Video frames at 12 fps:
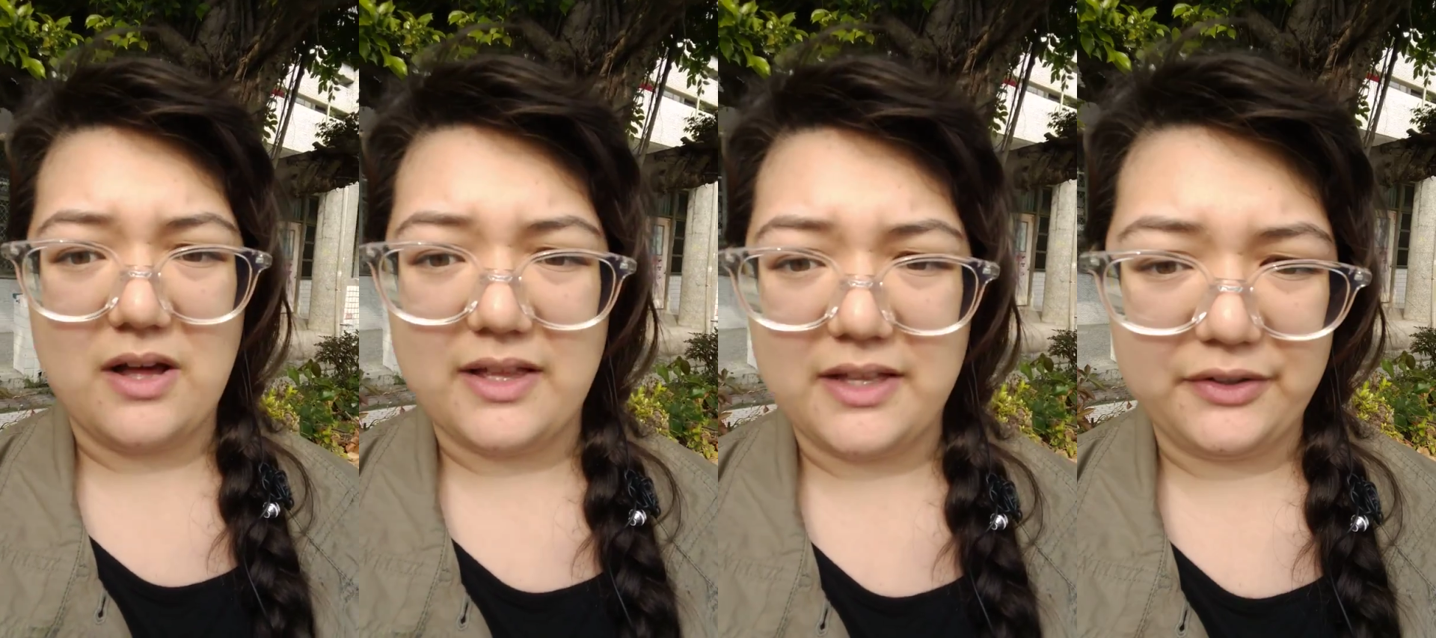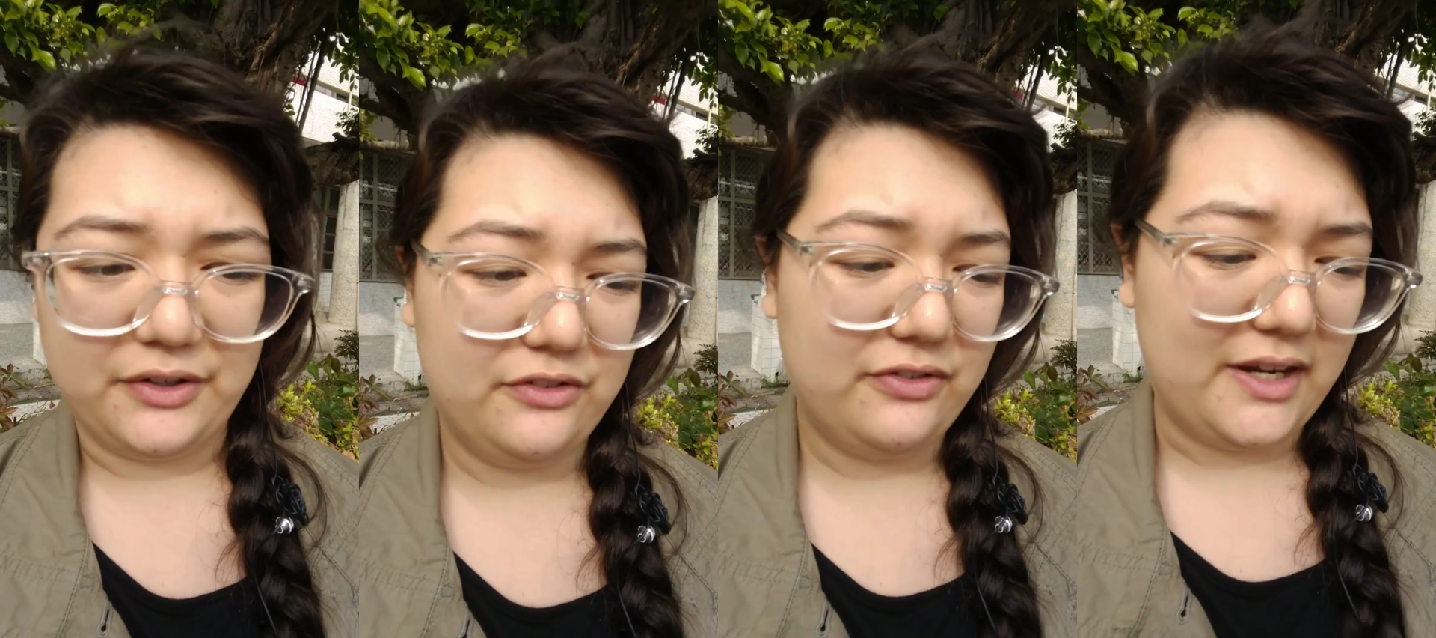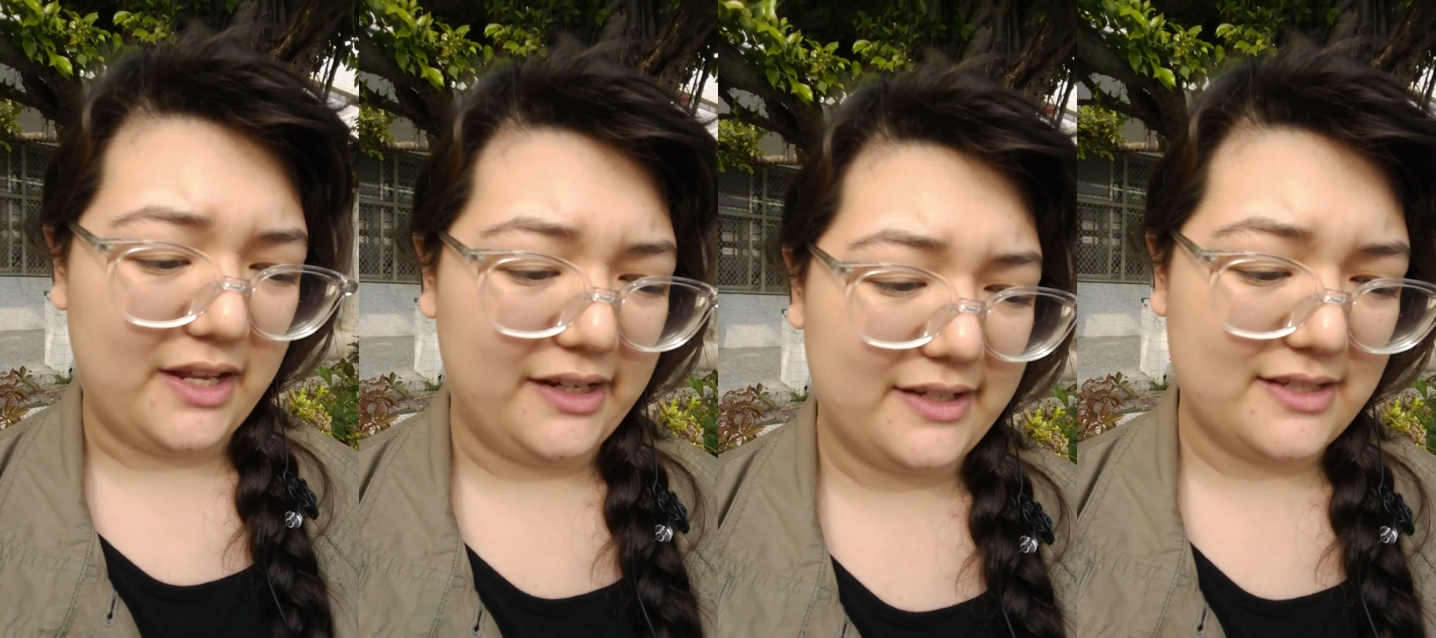I learned
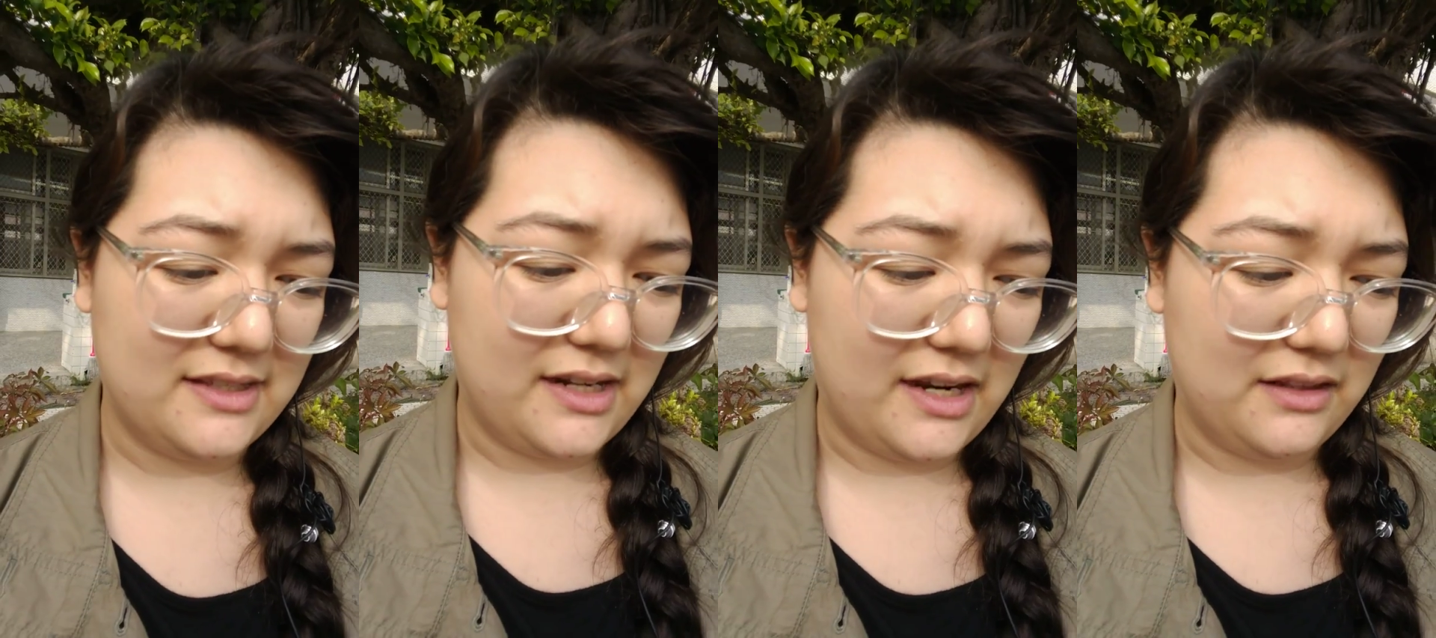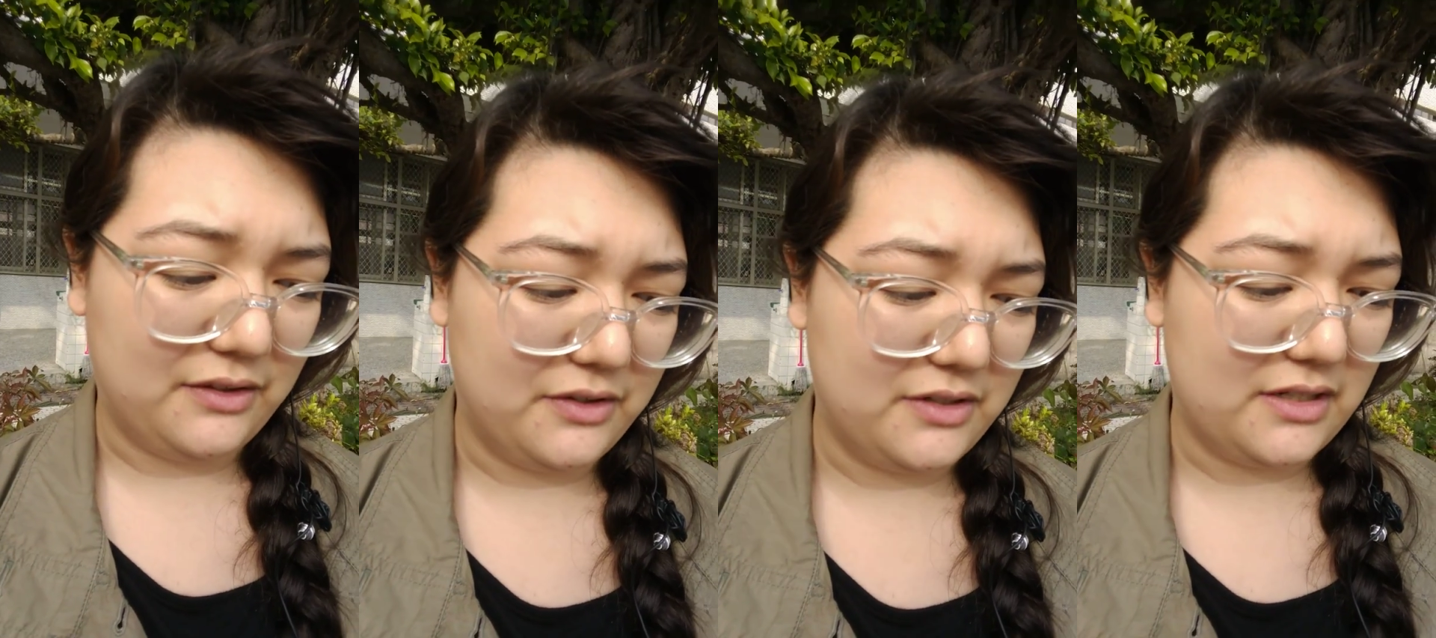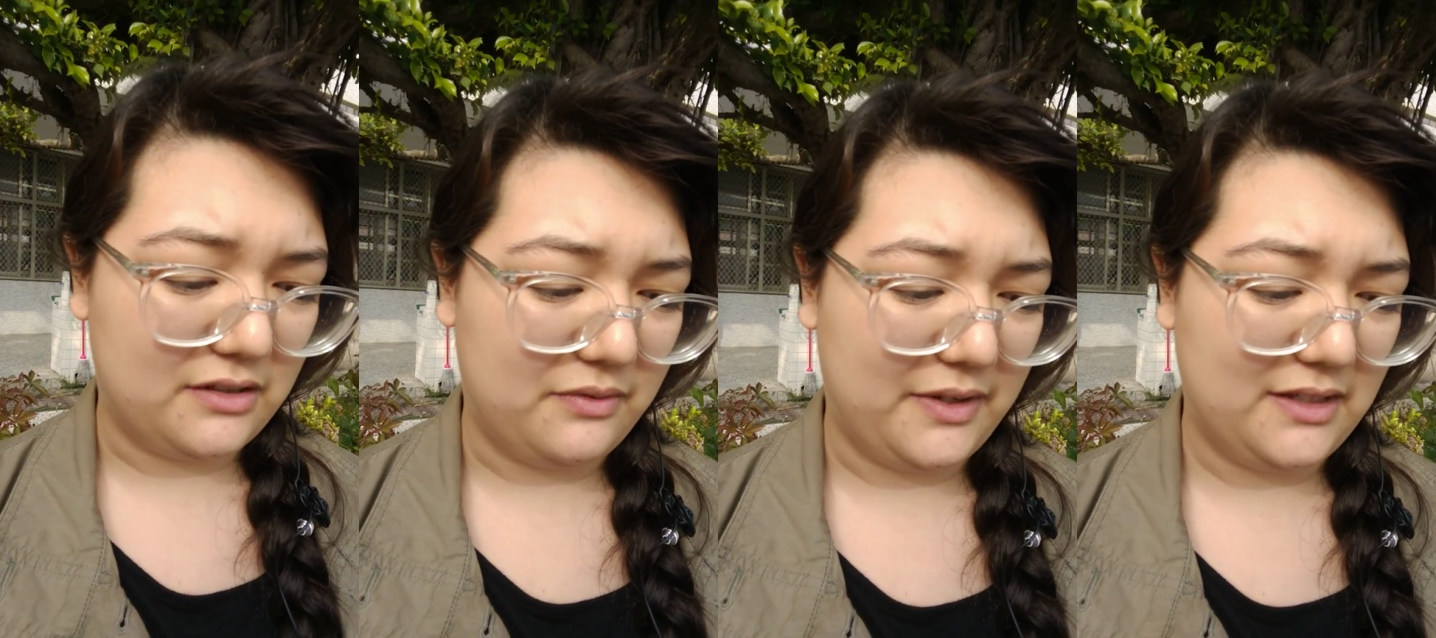phonetics and then I learned
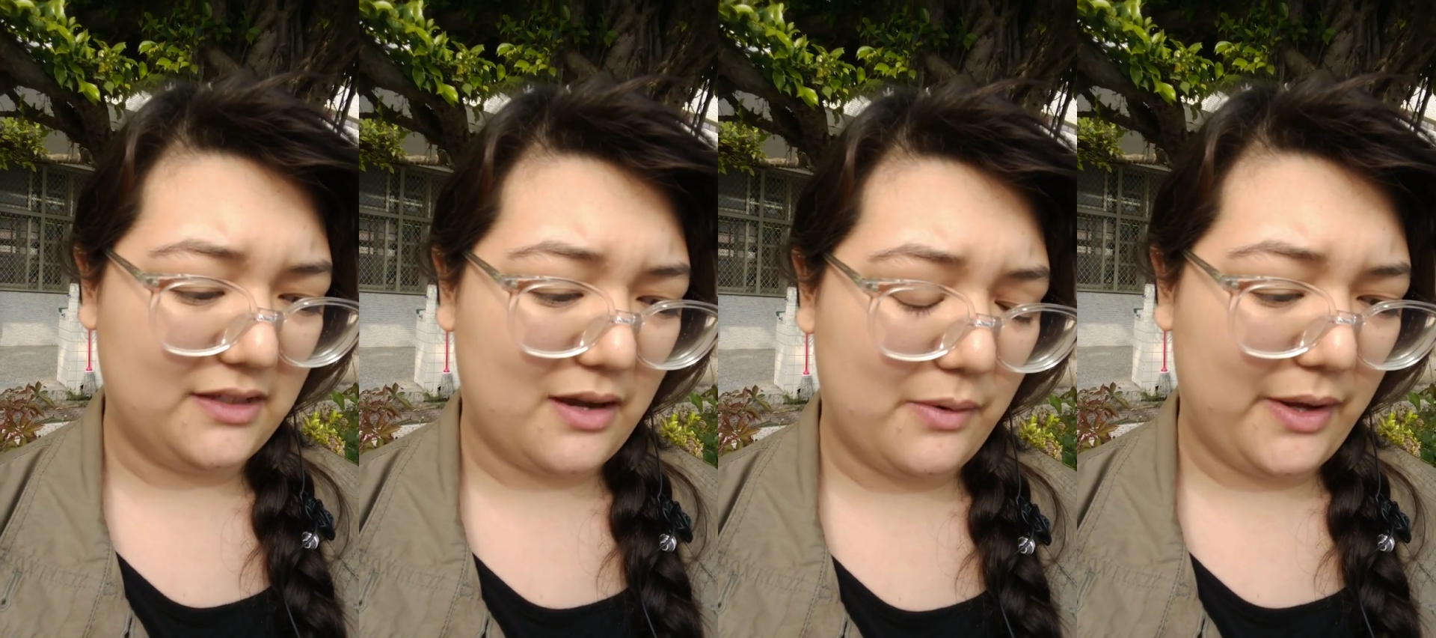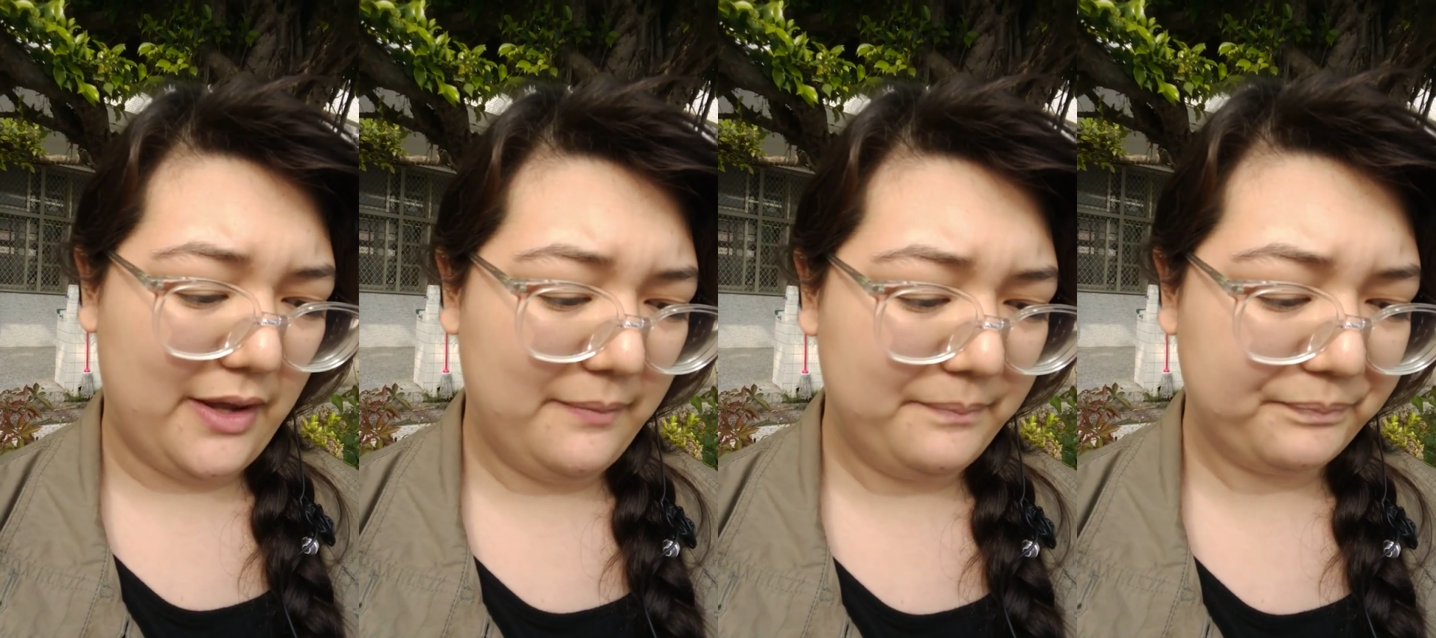how to read that way.